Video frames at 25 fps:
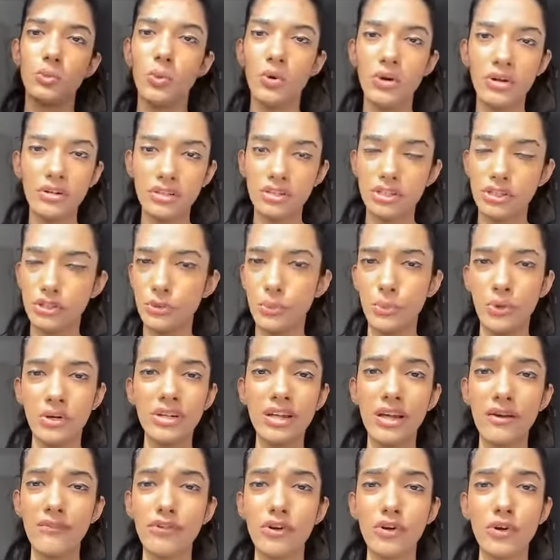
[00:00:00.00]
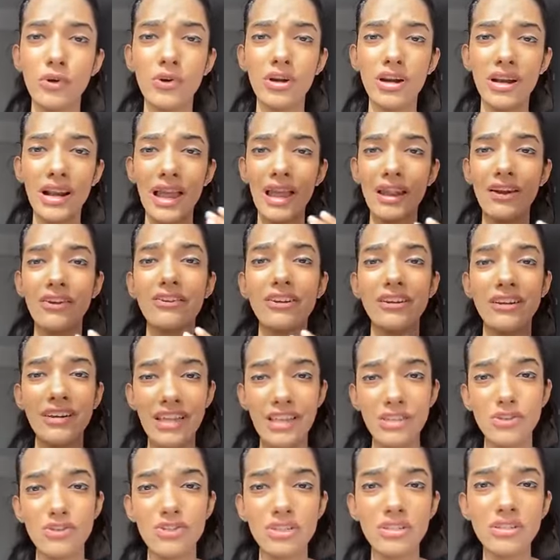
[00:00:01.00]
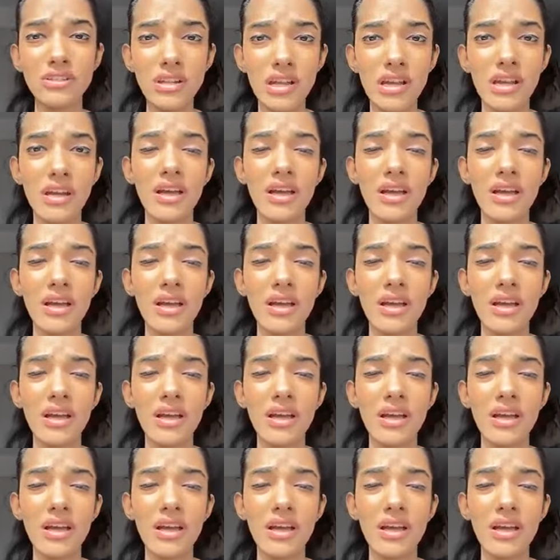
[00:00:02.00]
won't have a good client retention,